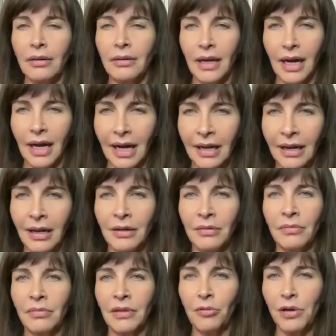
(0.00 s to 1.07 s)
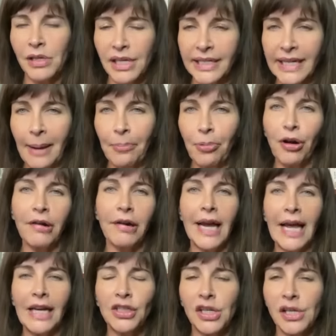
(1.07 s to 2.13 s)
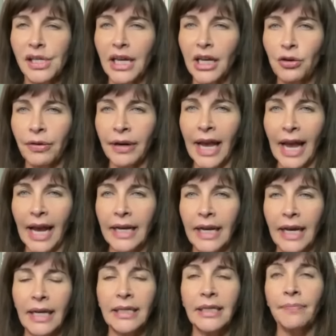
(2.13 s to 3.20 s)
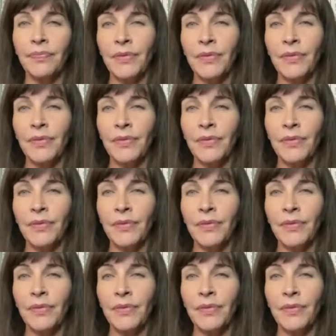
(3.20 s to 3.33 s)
There was a temporary agency created.